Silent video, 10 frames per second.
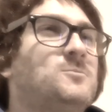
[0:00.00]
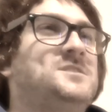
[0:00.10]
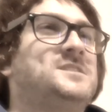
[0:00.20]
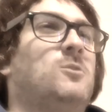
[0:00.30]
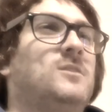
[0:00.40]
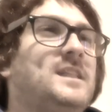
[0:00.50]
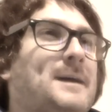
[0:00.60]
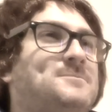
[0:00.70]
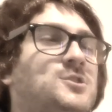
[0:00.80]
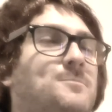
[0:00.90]
we sell
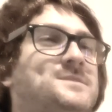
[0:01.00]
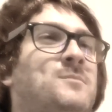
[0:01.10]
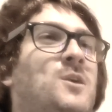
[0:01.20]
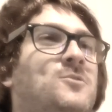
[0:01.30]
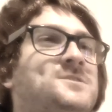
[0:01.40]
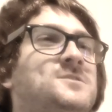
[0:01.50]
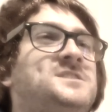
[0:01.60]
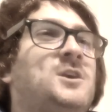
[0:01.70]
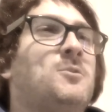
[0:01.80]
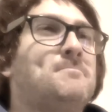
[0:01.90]
laptops, and we also
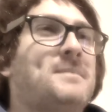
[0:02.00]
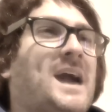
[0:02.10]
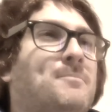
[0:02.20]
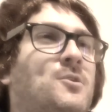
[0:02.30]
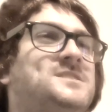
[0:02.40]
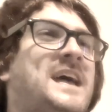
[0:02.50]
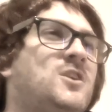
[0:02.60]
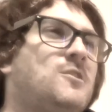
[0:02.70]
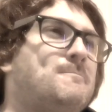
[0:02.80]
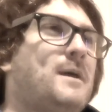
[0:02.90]
sell MacBooks
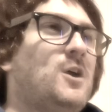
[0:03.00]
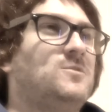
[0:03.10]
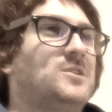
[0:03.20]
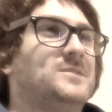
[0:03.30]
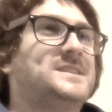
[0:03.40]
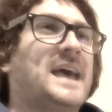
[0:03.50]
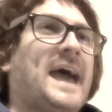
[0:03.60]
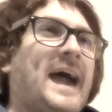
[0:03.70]
and components.